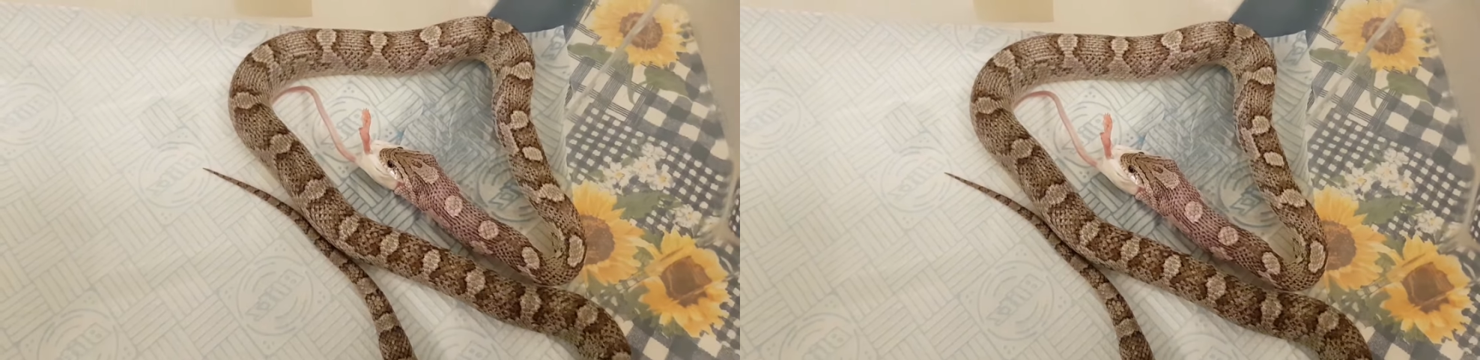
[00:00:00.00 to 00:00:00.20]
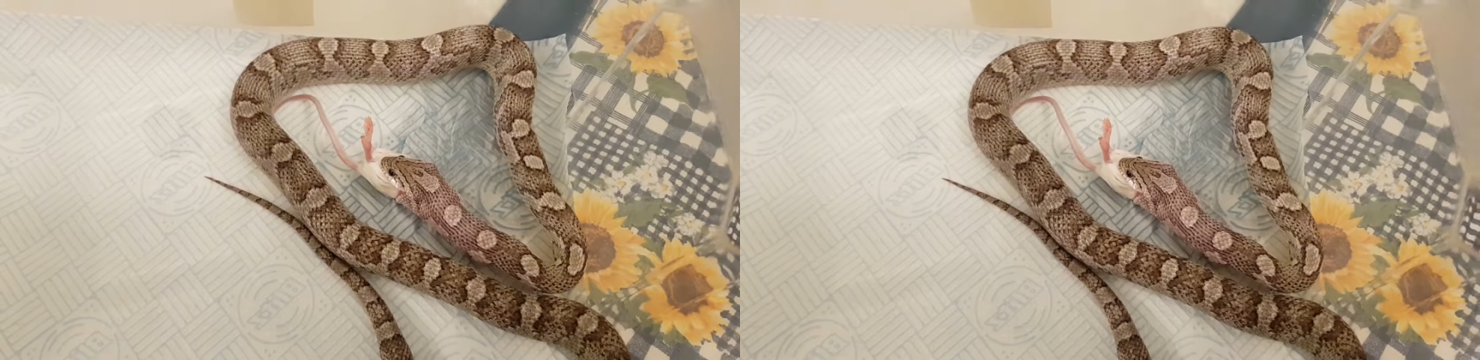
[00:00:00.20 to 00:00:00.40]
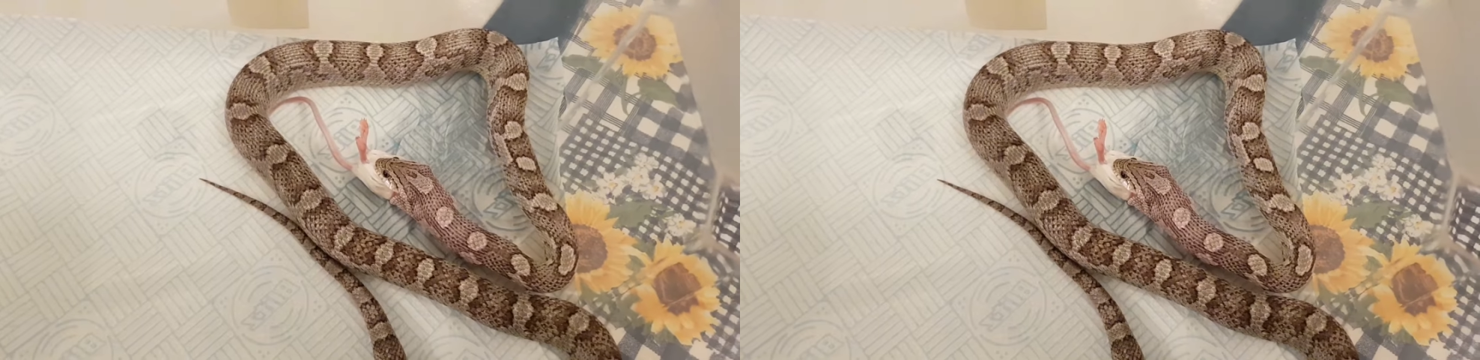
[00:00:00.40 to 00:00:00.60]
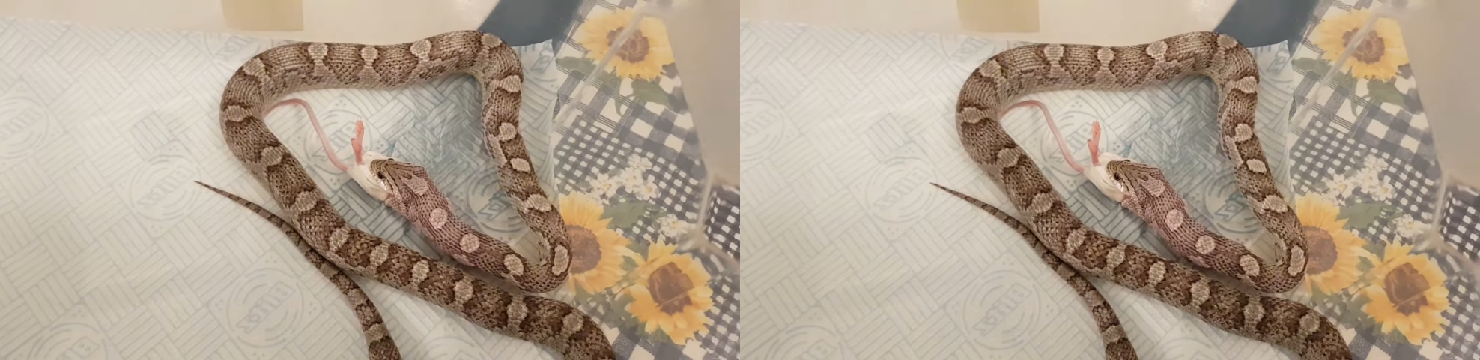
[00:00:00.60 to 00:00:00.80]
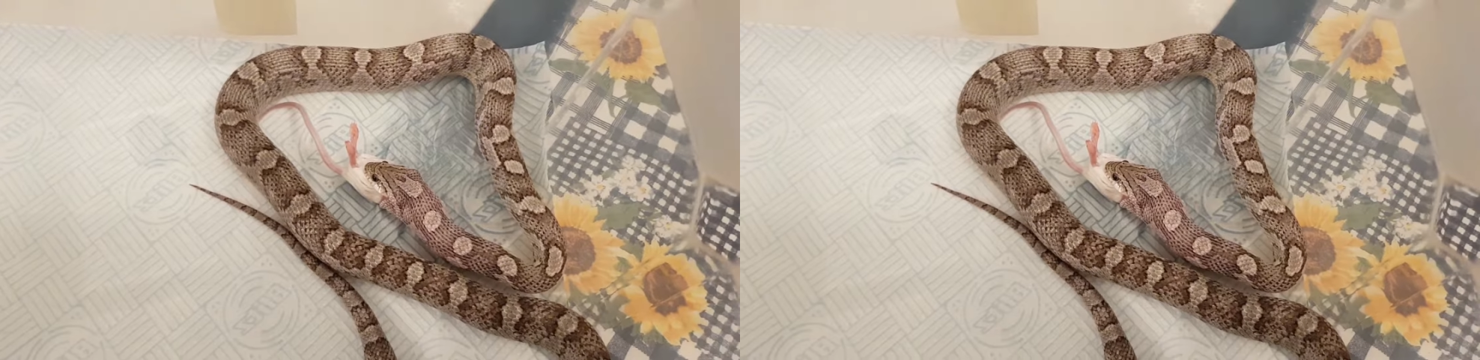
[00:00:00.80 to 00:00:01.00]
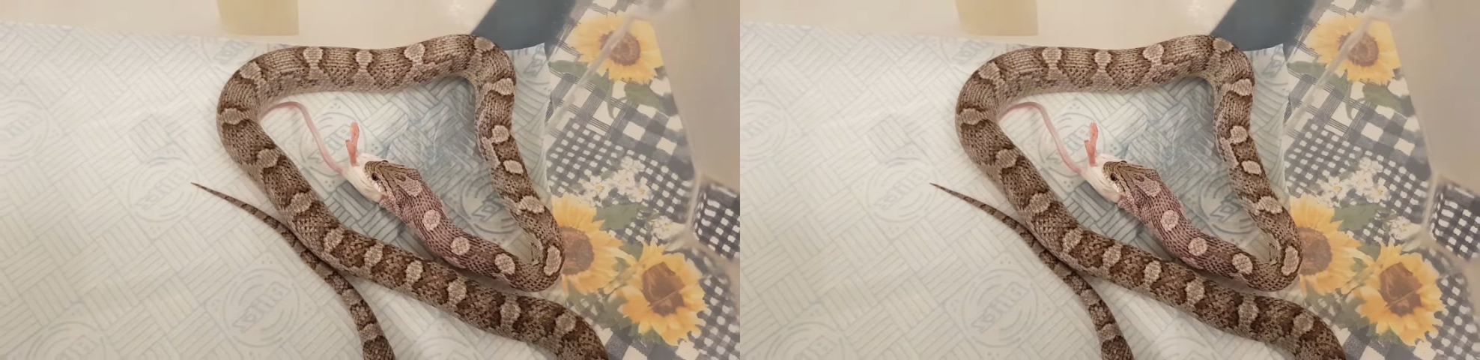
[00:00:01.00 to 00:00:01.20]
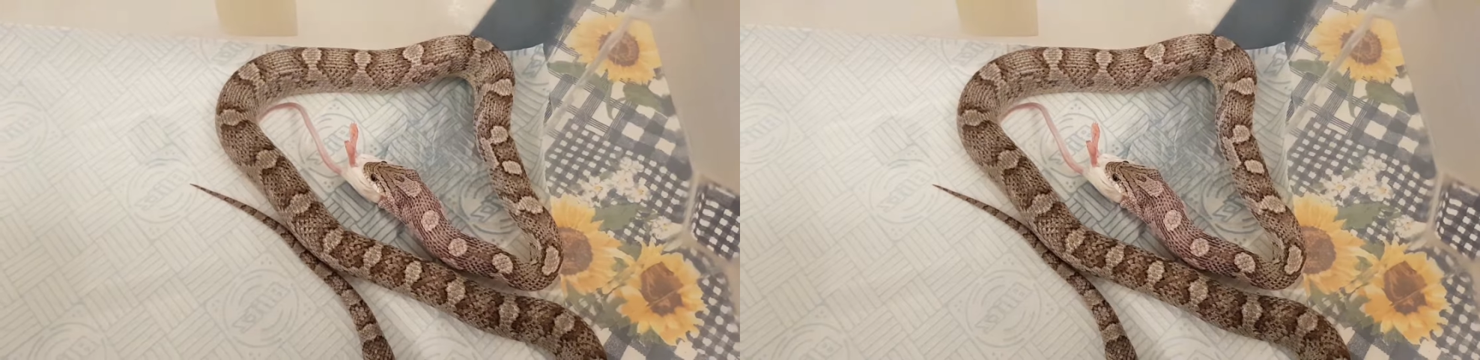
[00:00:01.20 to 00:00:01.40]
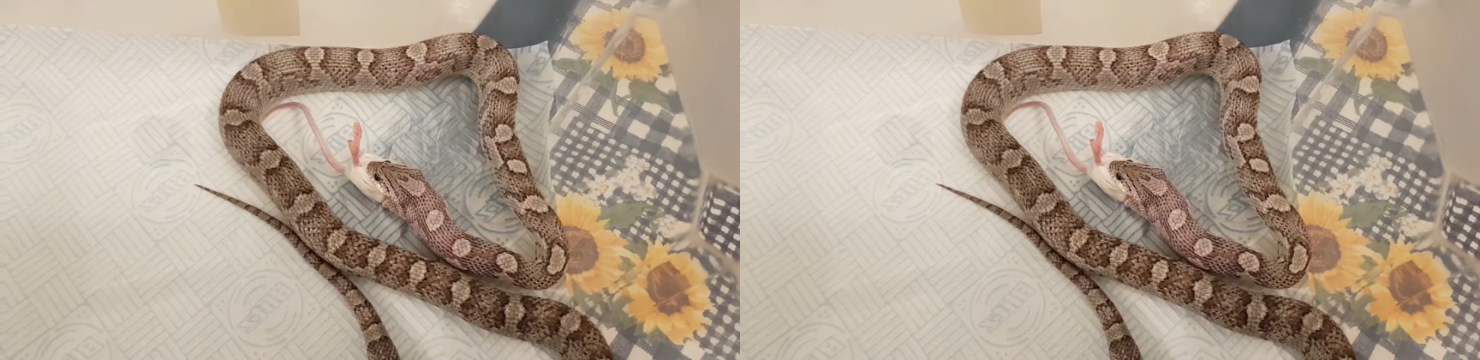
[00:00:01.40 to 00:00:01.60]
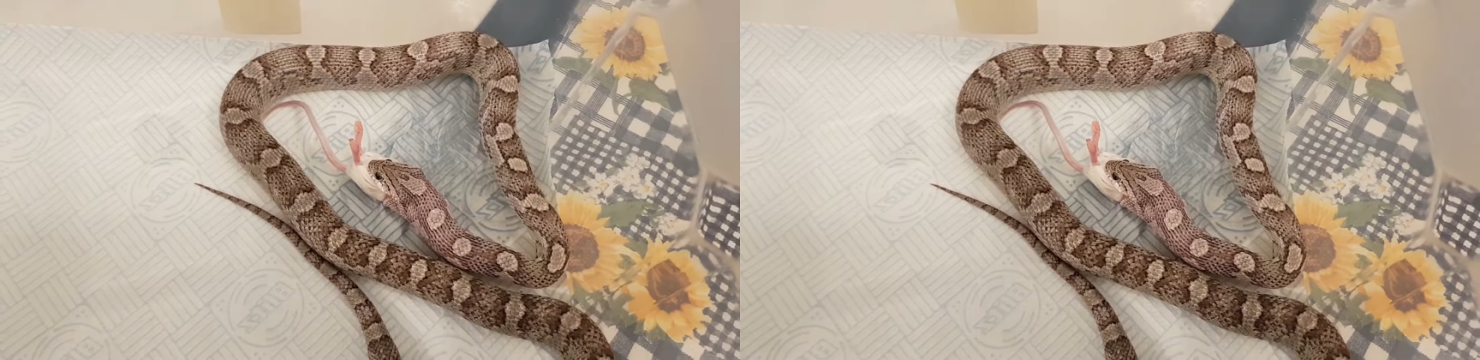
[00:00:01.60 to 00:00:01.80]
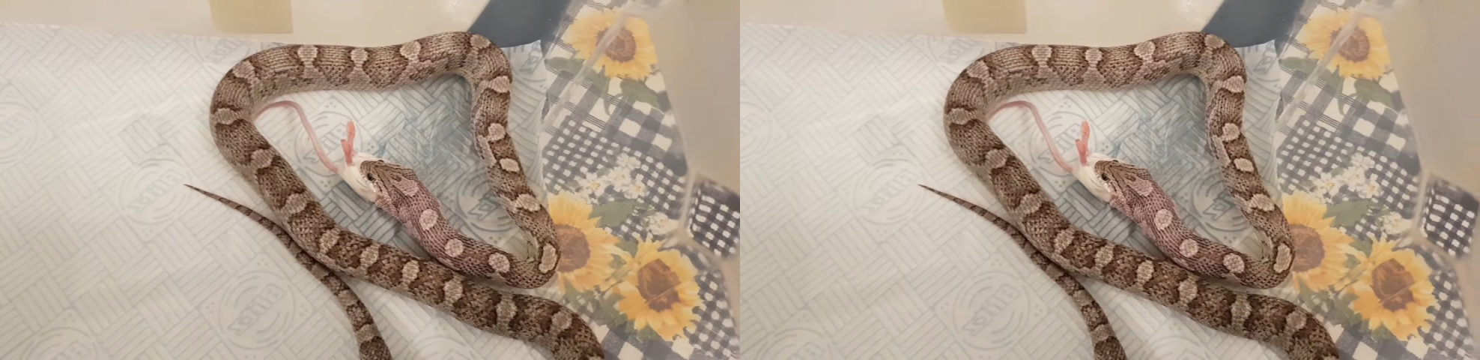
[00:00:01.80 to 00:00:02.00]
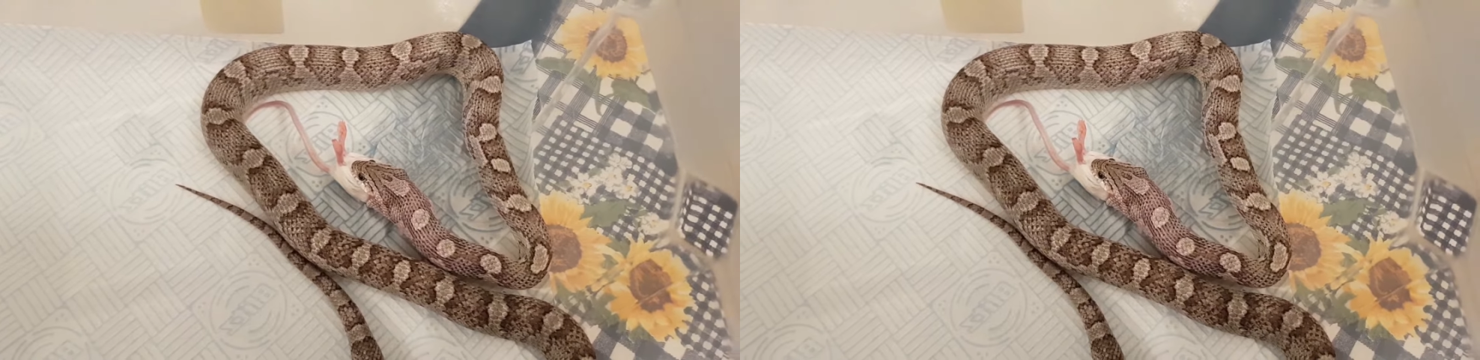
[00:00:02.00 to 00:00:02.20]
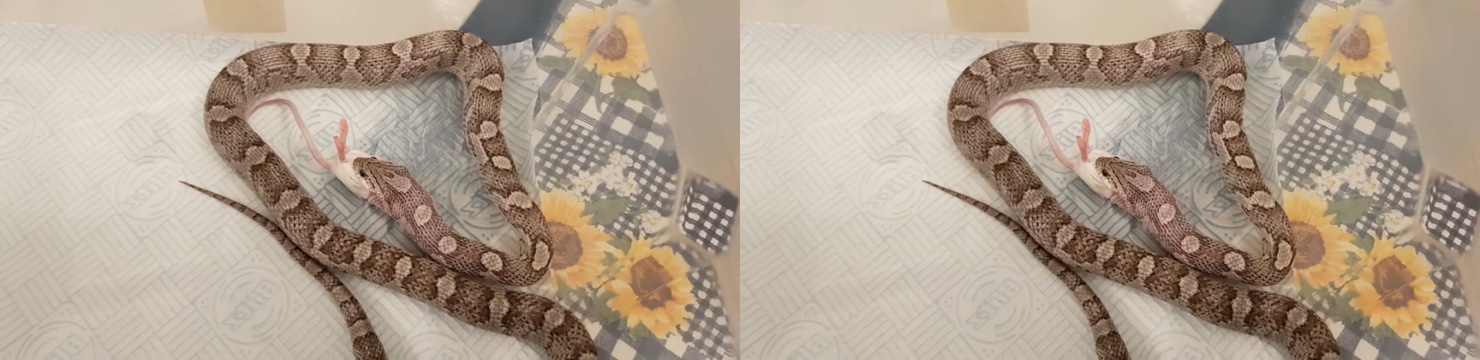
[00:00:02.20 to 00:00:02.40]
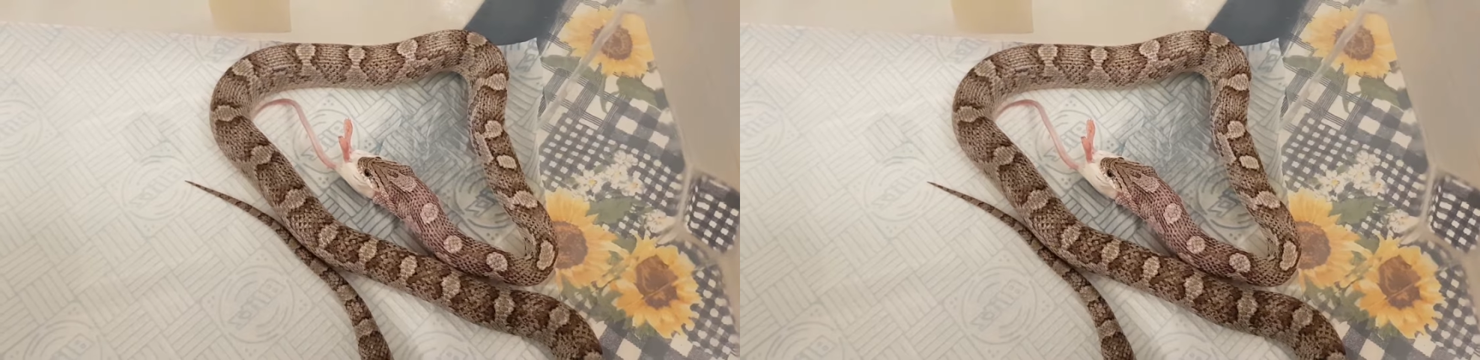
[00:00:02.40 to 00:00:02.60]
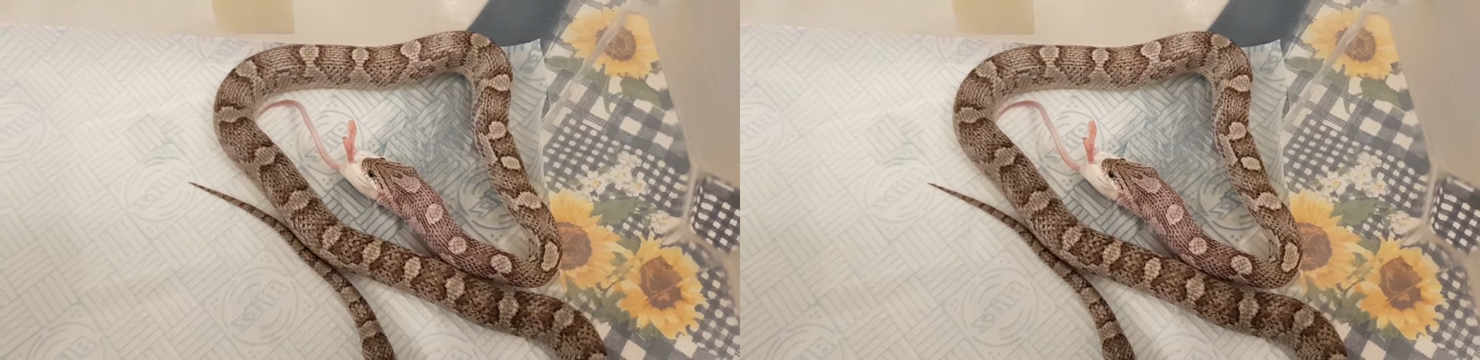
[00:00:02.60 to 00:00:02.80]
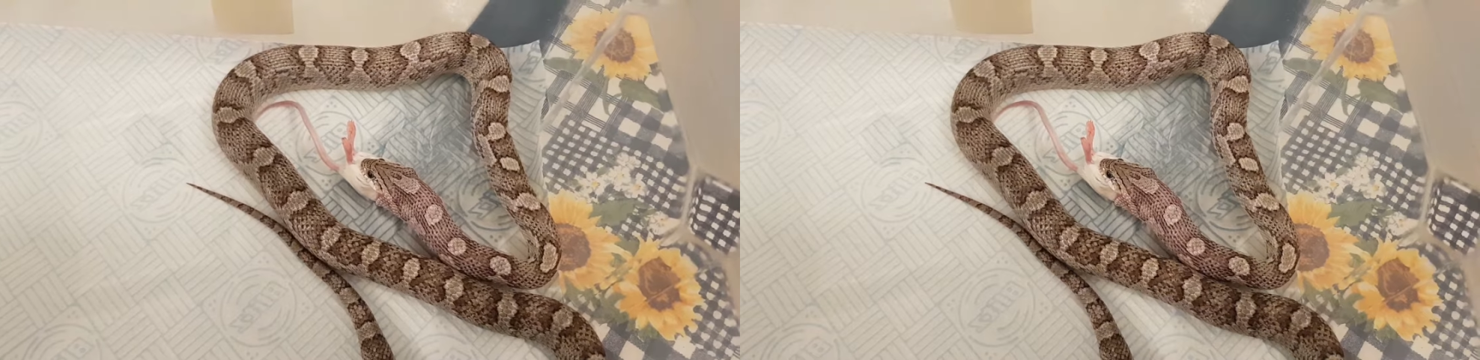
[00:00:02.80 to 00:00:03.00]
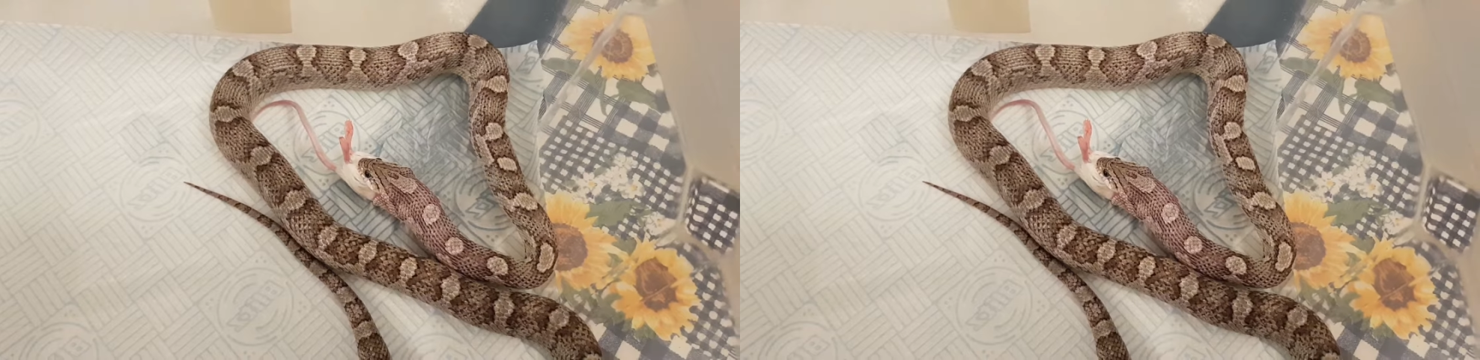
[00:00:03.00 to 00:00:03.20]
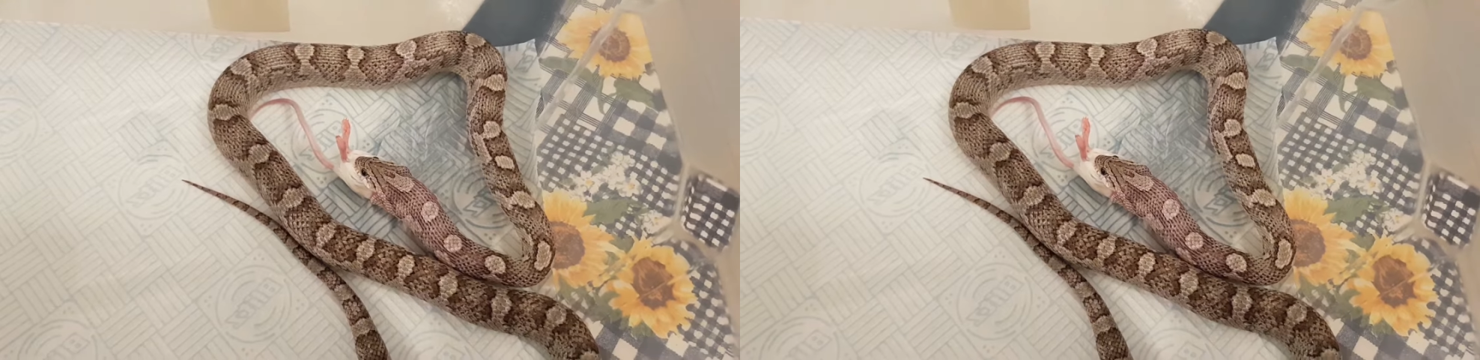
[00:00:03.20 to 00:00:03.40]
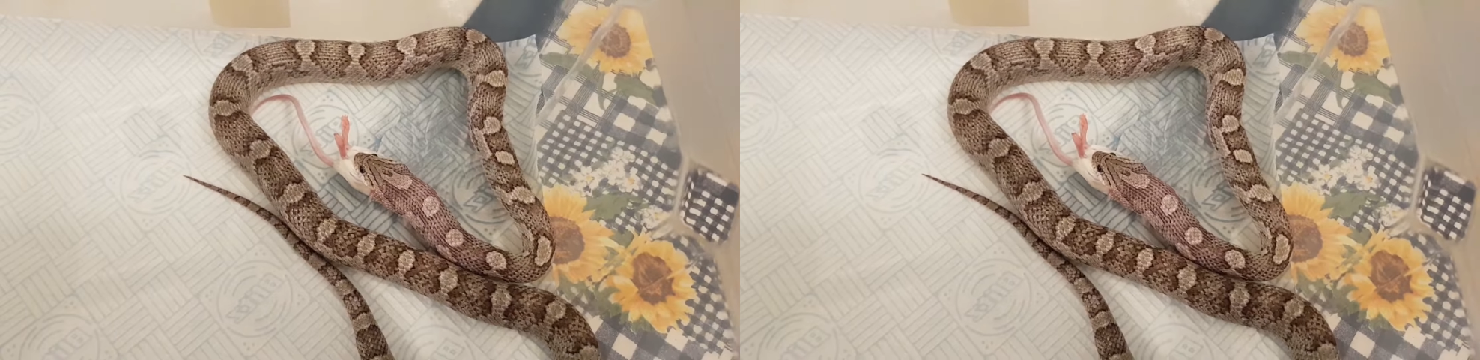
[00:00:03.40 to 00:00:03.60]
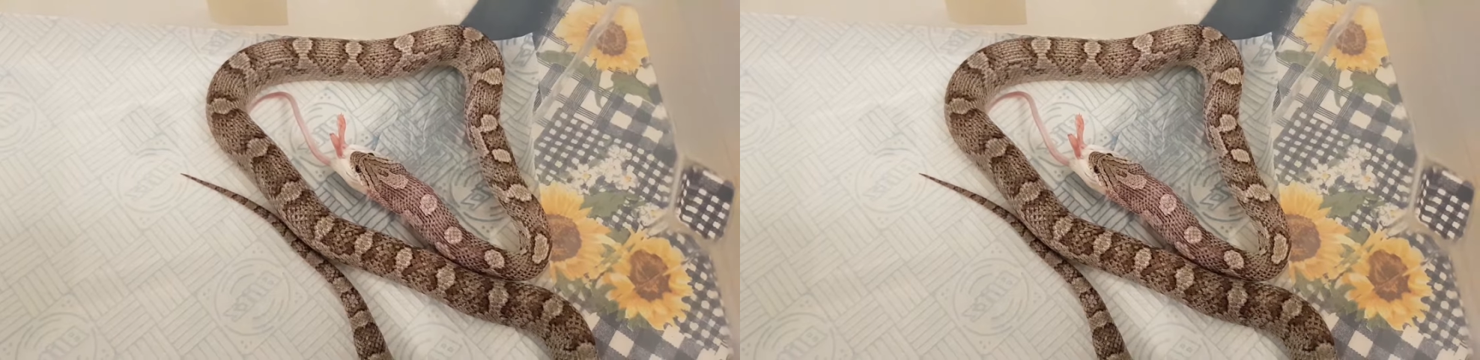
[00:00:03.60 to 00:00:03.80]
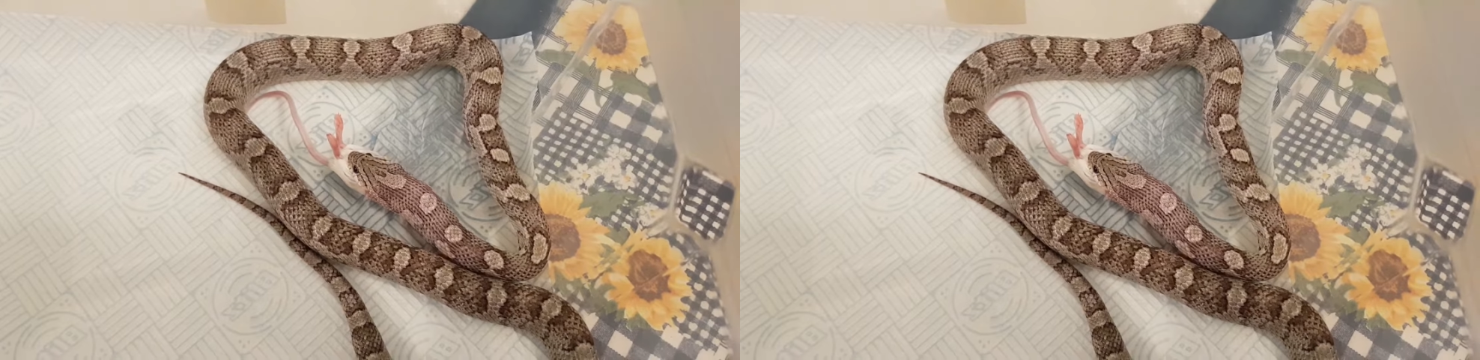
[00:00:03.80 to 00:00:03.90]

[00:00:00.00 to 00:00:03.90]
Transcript: Nobody's mouth can be seen.